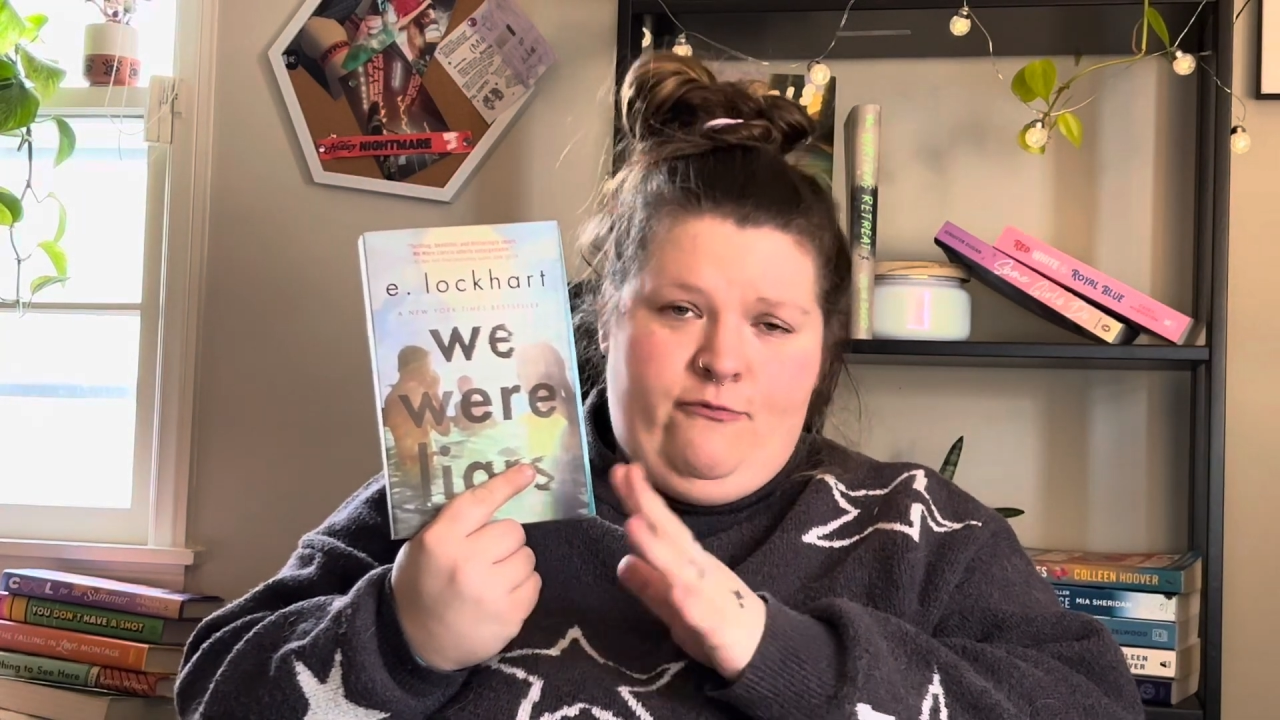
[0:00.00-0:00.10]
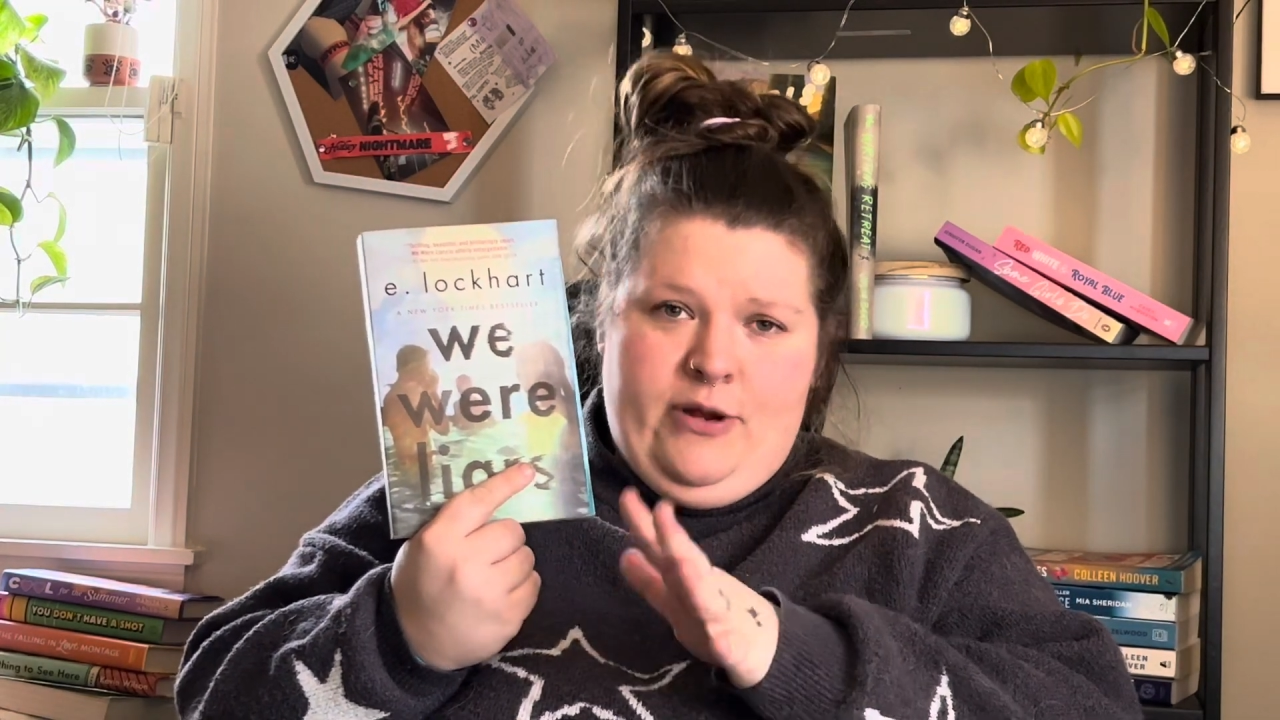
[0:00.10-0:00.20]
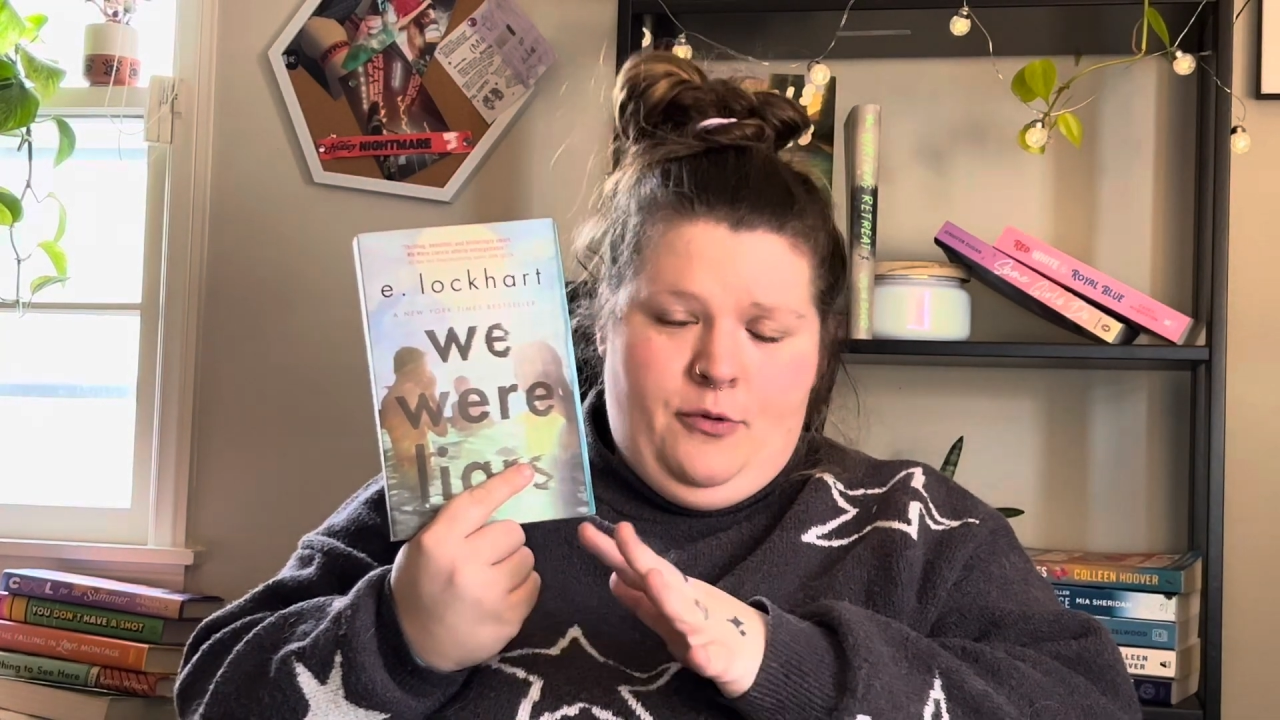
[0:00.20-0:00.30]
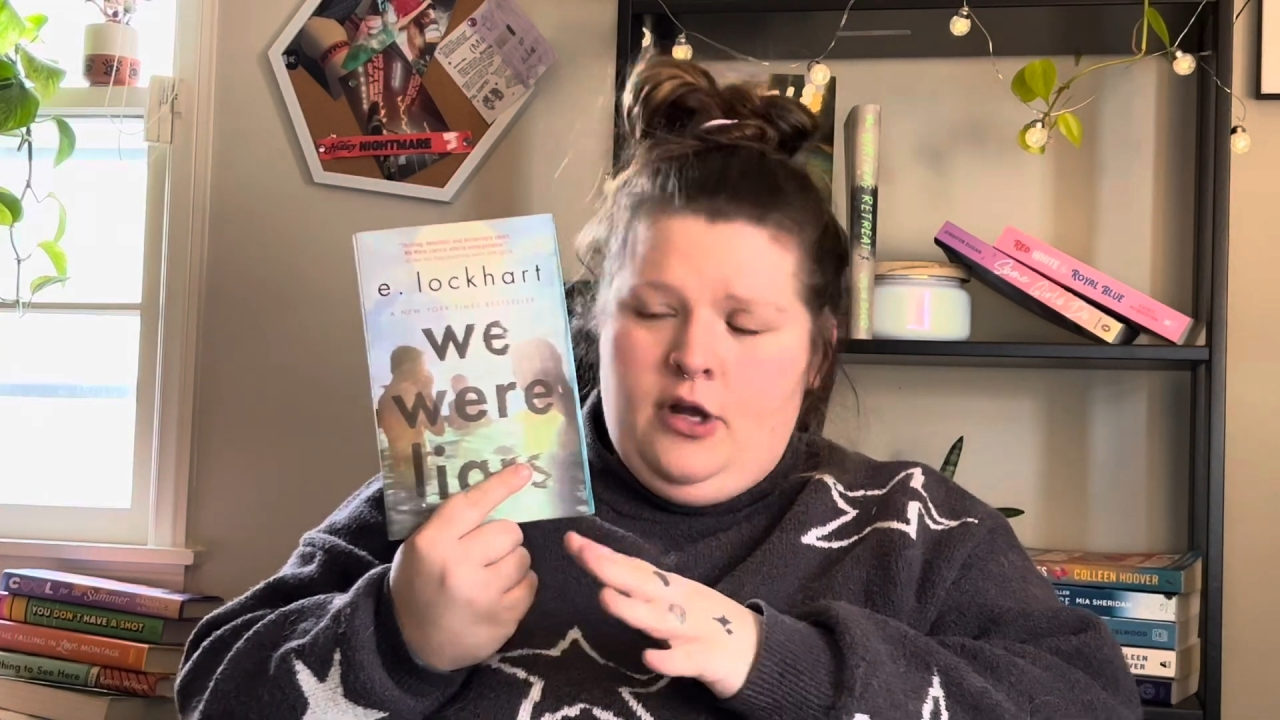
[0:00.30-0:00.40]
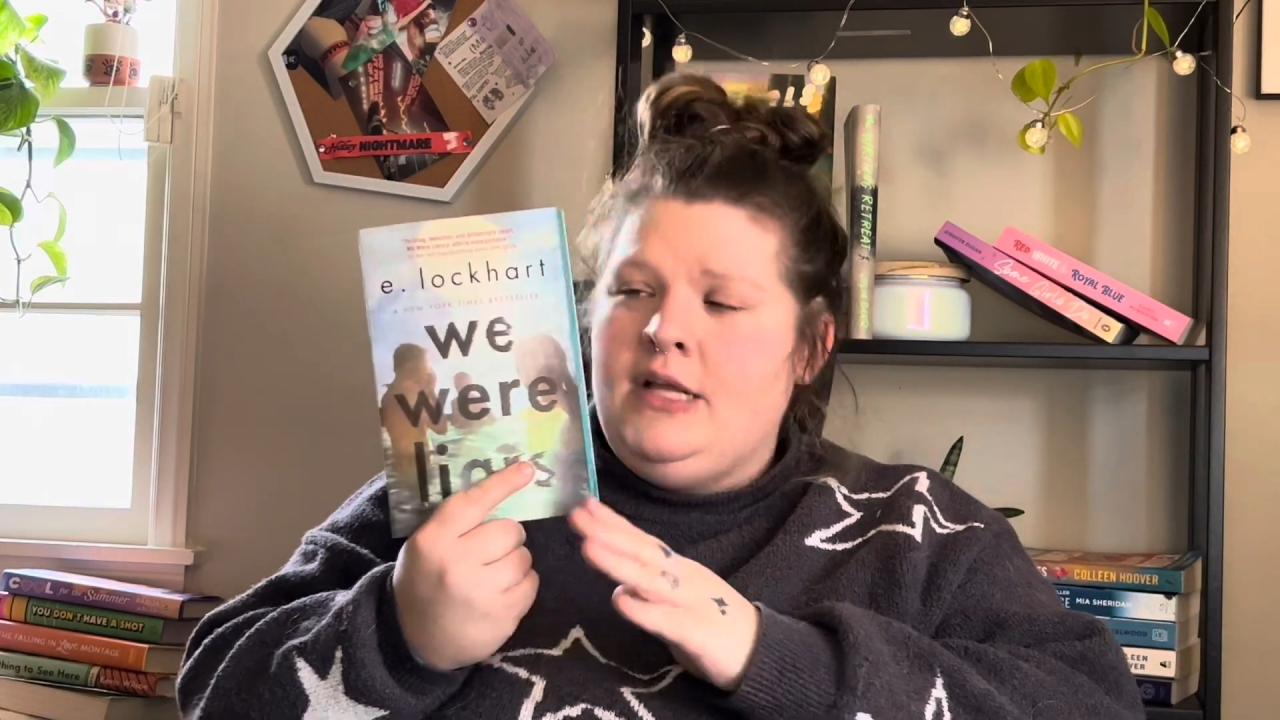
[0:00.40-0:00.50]
free
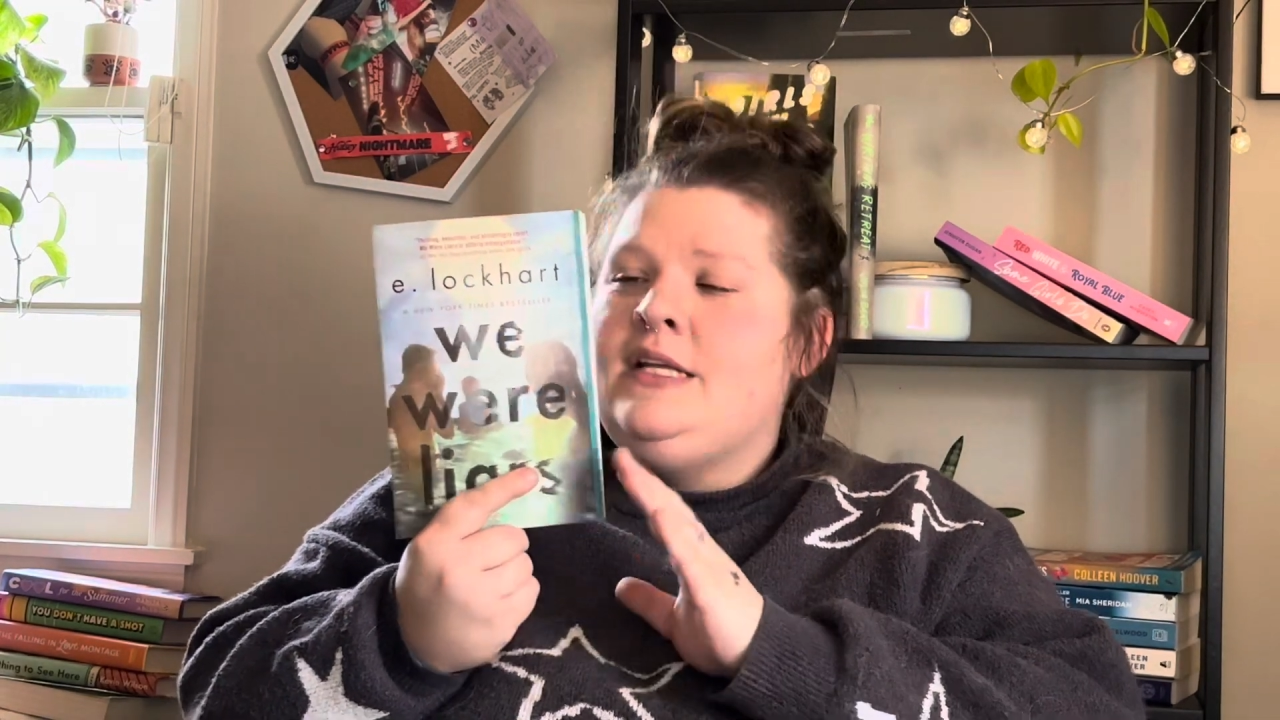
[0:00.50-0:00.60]
book.